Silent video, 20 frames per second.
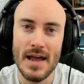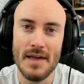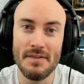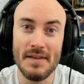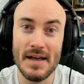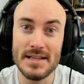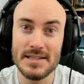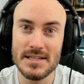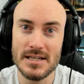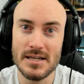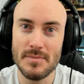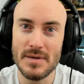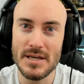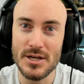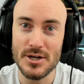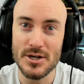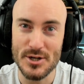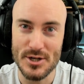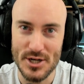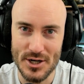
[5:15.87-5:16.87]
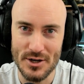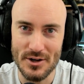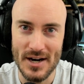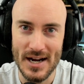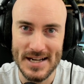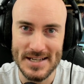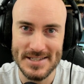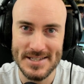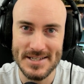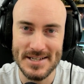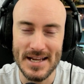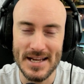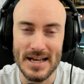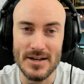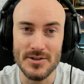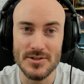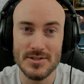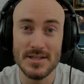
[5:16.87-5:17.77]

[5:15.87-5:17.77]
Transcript: And that's going to be your Nerite snails.